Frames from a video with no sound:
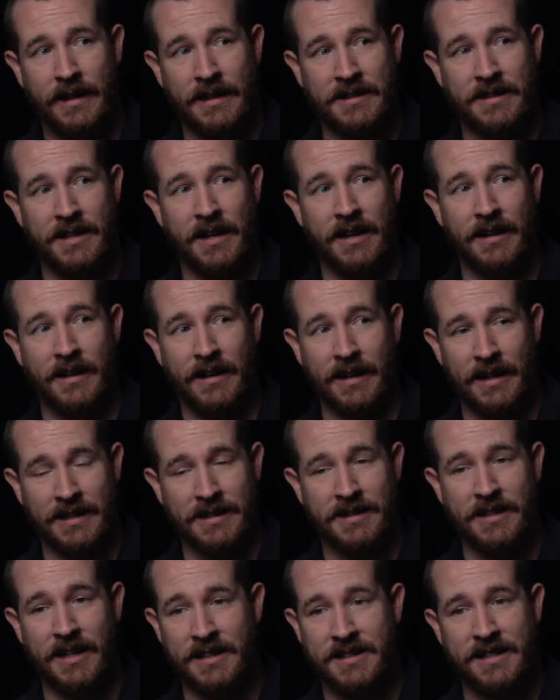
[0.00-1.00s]
it
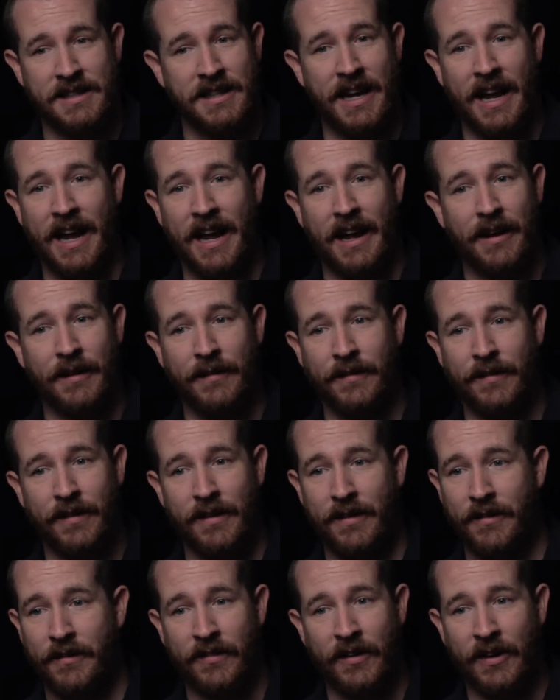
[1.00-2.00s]
doesn't
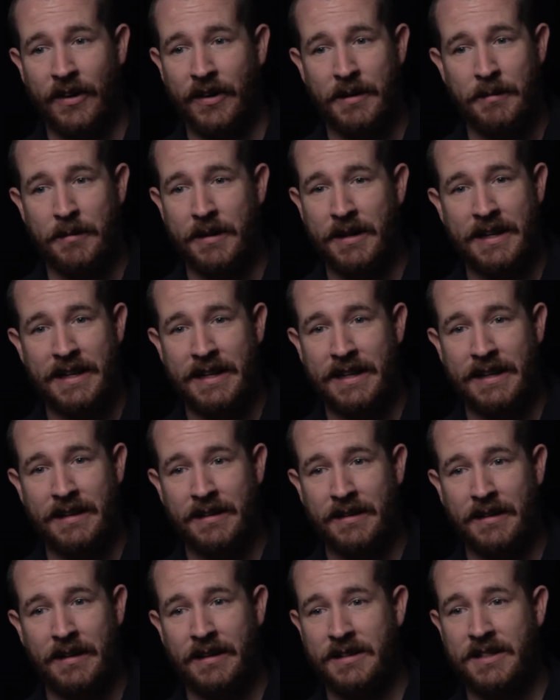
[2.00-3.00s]
have anything
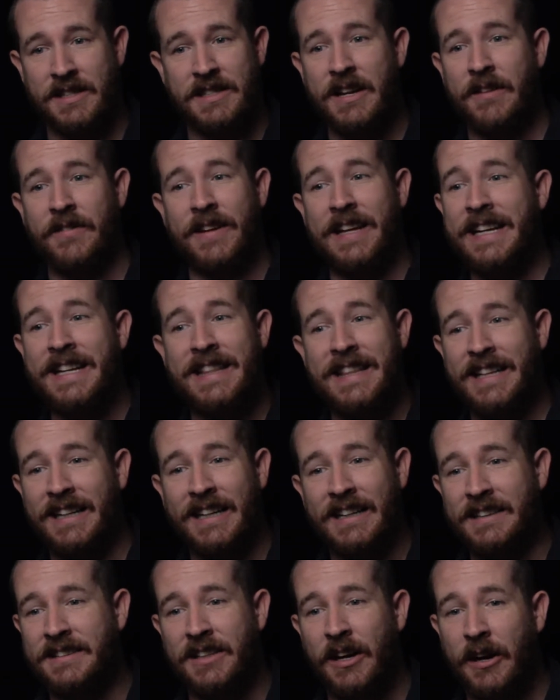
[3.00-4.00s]

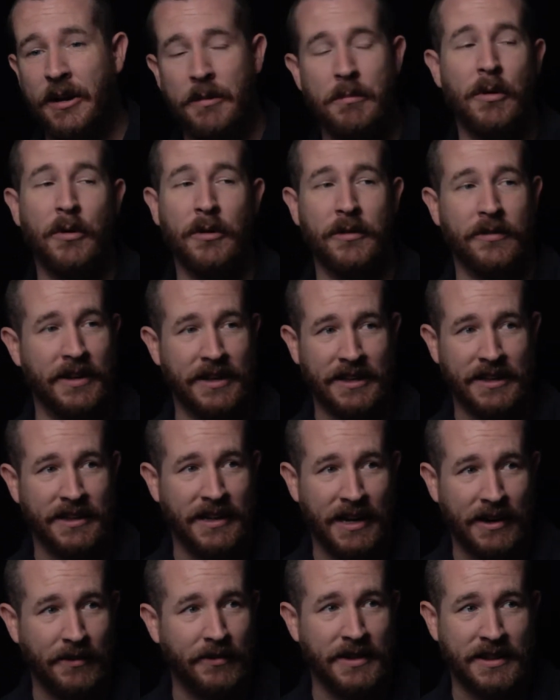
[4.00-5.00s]
that's unmotivated.
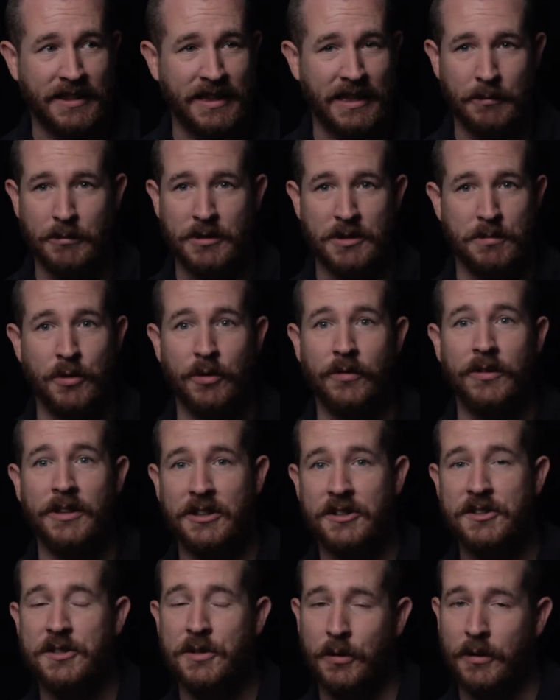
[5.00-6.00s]
Everything's moving
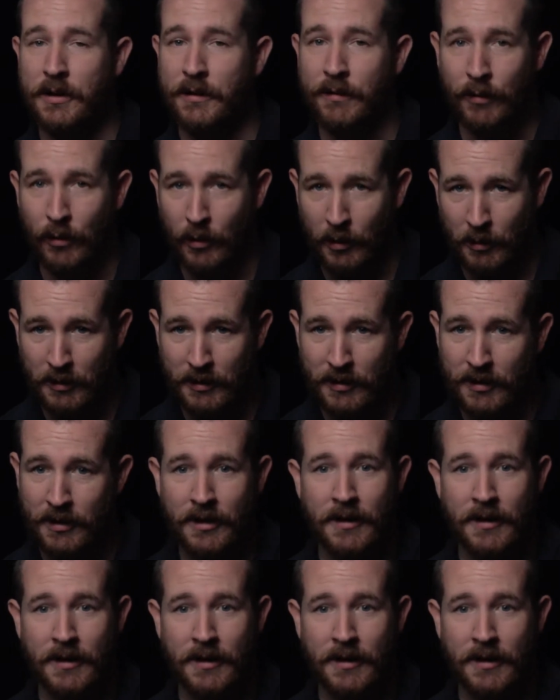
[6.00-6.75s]
the story forward.